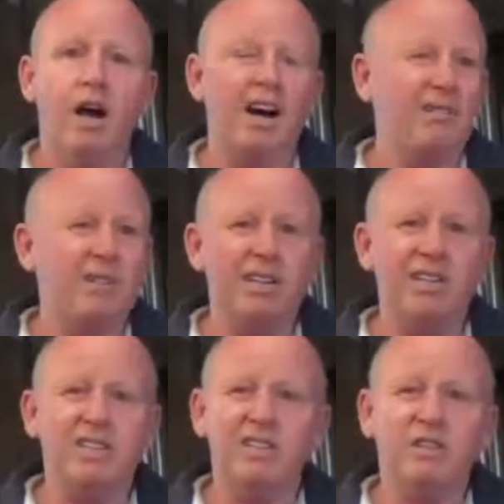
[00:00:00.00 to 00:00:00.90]
are
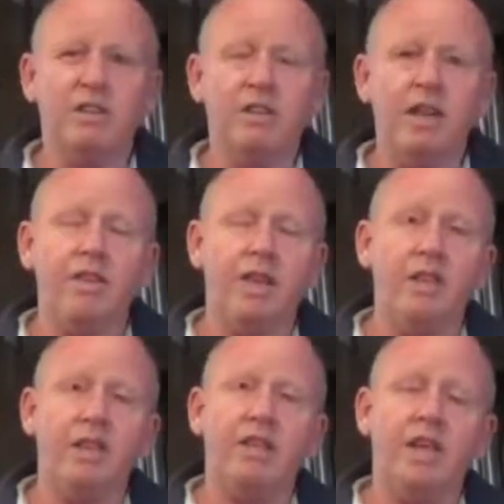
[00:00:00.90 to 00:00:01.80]
really just,
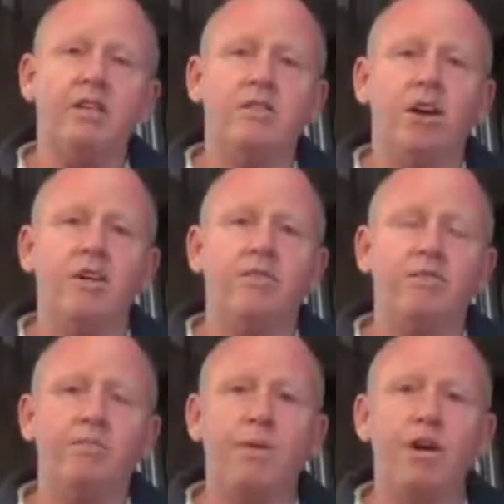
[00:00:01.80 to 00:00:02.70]
they're the things that I've
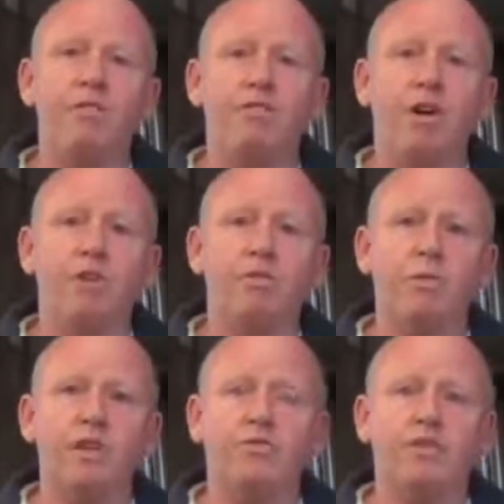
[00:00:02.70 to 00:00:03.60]
been
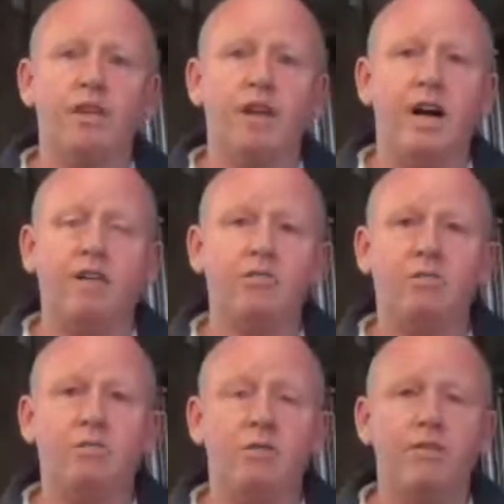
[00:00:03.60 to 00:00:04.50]
involved with for the
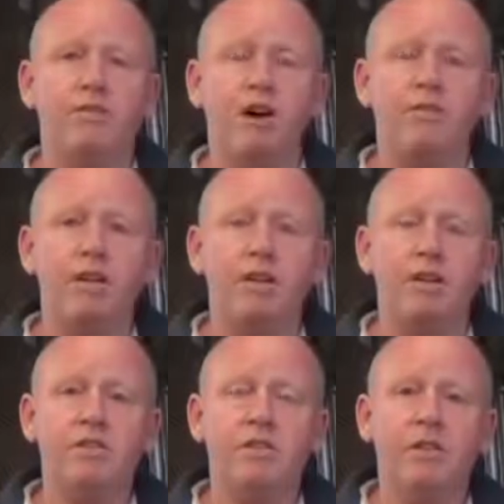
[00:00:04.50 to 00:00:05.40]
last 25
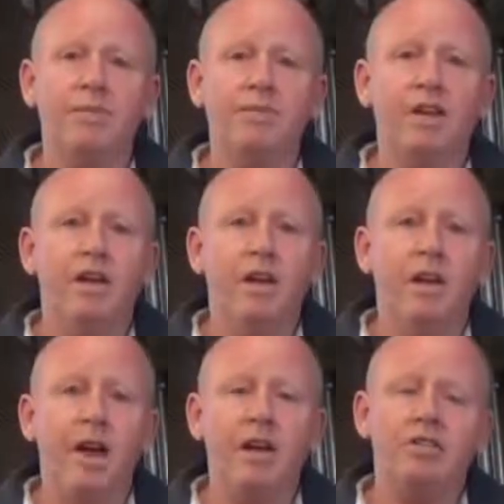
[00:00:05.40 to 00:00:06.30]
years.
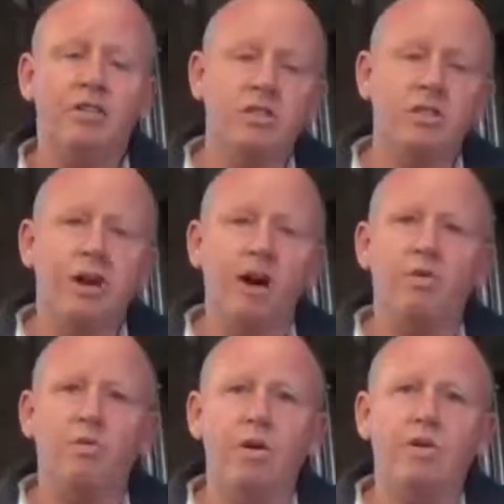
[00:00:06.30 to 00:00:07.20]
And it's just
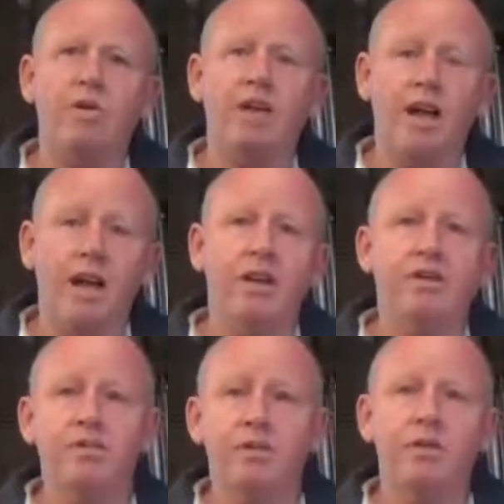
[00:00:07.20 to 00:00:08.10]
about what you
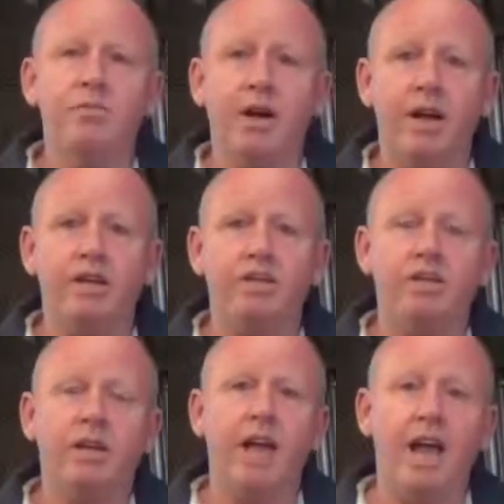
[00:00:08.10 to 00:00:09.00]
can do in maintenance,
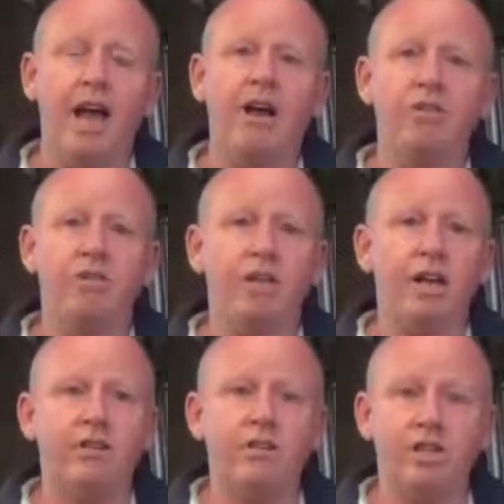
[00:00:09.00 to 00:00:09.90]
like how you
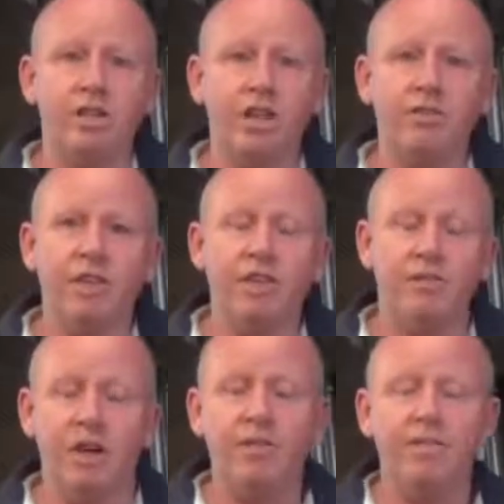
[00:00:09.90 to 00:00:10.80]
can actually achieve things.
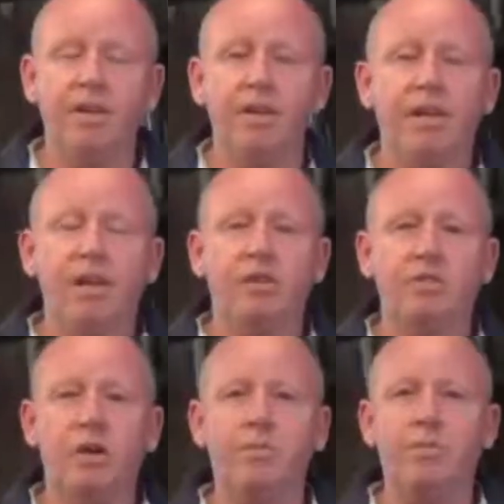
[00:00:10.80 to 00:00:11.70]
So
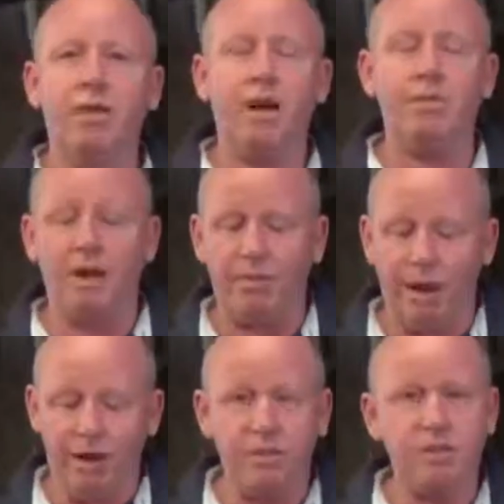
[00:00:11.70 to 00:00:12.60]
I'll stop the blah, blah,
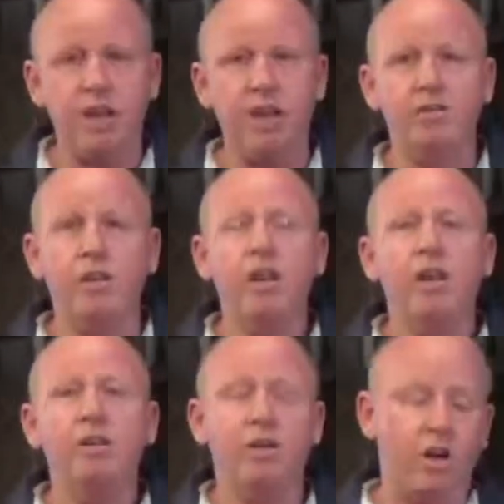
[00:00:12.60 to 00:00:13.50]
blah. I'm just getting to it.
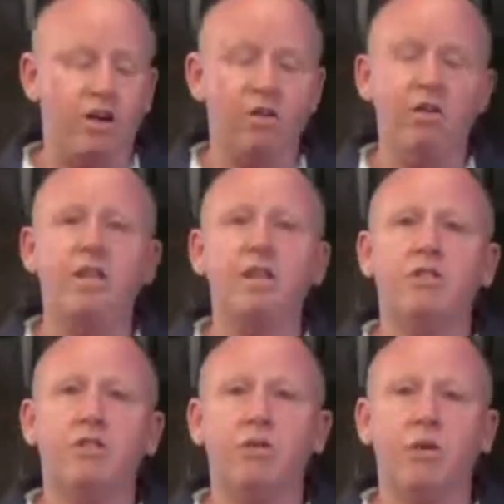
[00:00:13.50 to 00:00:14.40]
Look, I've got two things
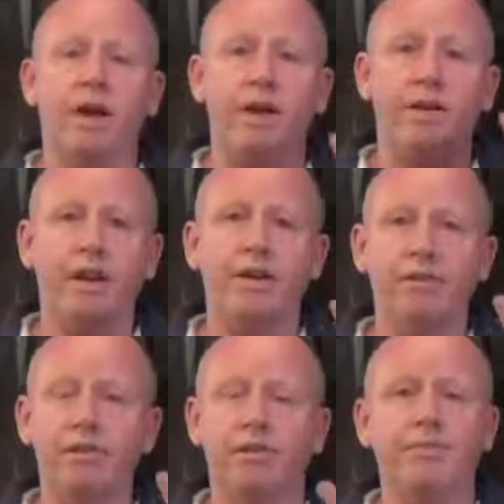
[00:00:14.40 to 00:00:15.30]
to talk about, okay?
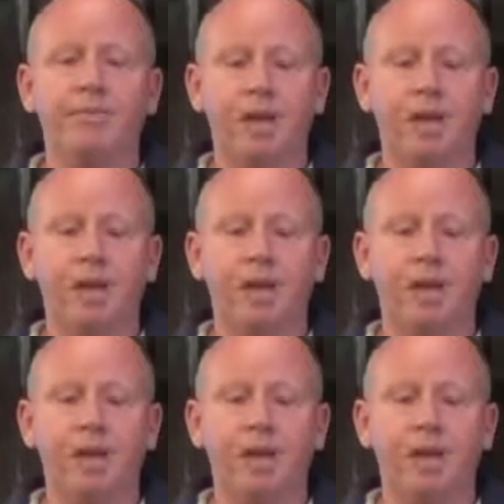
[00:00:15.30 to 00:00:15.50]
Two.